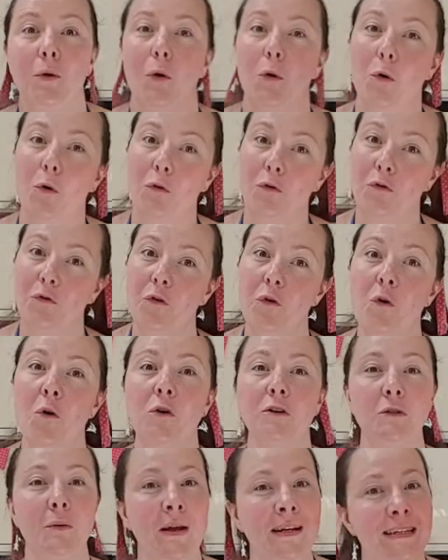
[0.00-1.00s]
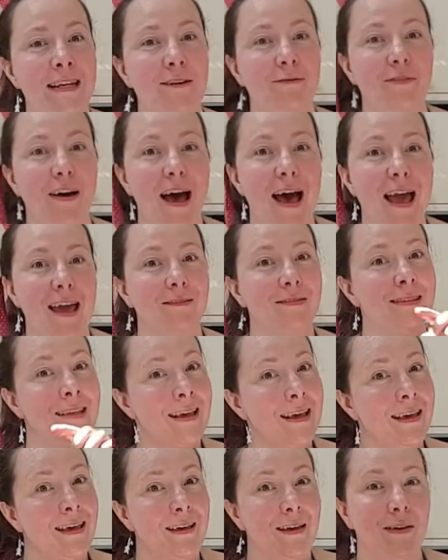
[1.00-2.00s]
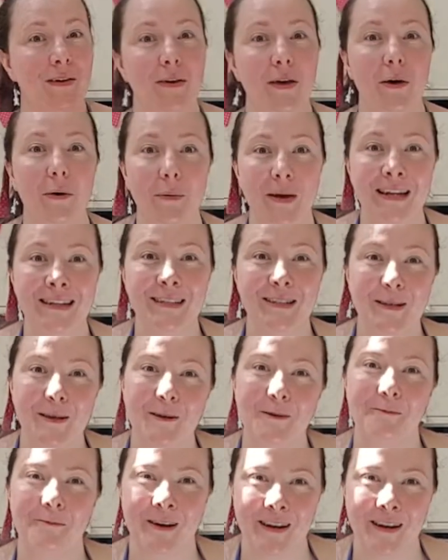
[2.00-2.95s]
or 4 25s go into